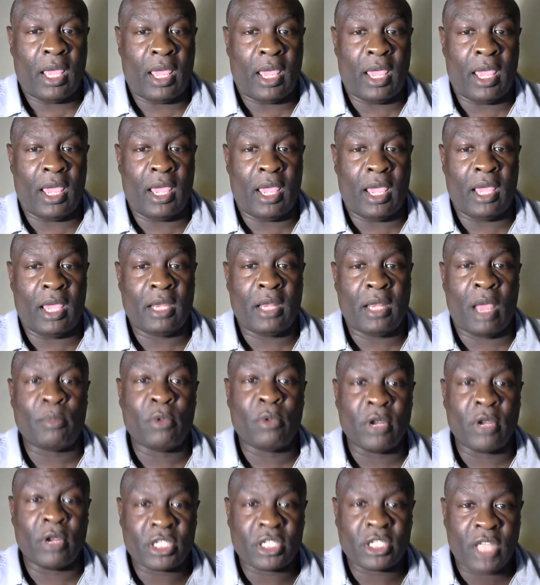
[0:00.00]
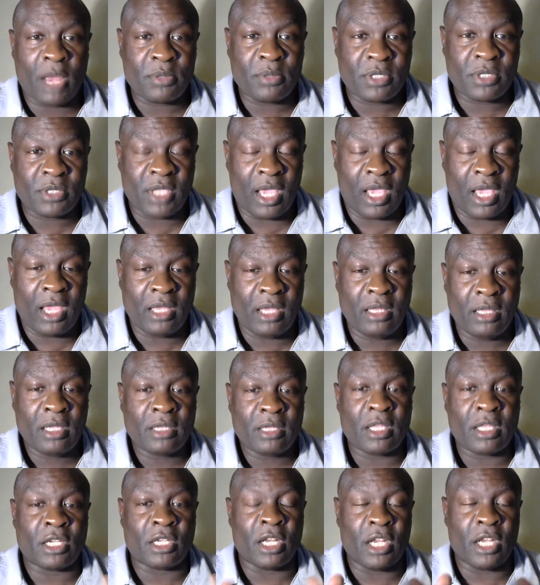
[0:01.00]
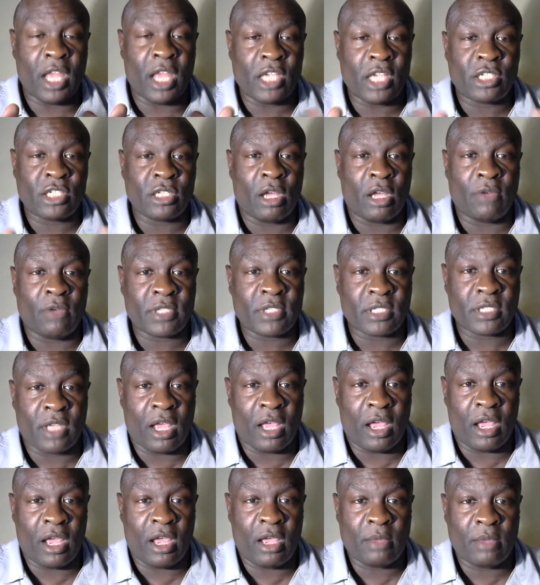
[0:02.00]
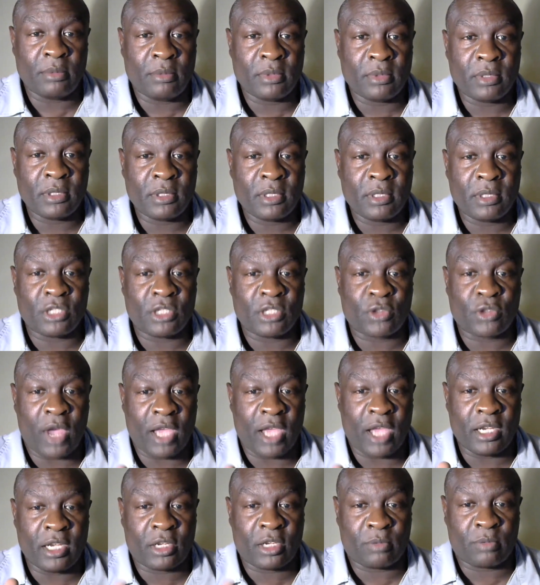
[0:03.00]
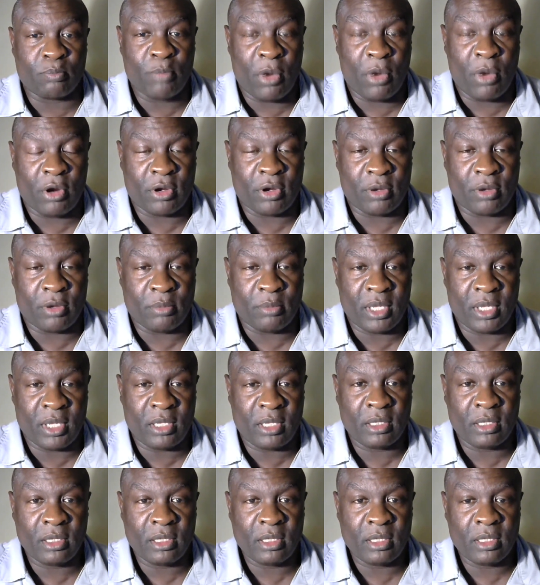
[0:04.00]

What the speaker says: And I'm going to stop saying that the Nation of Islam is trying to murder me,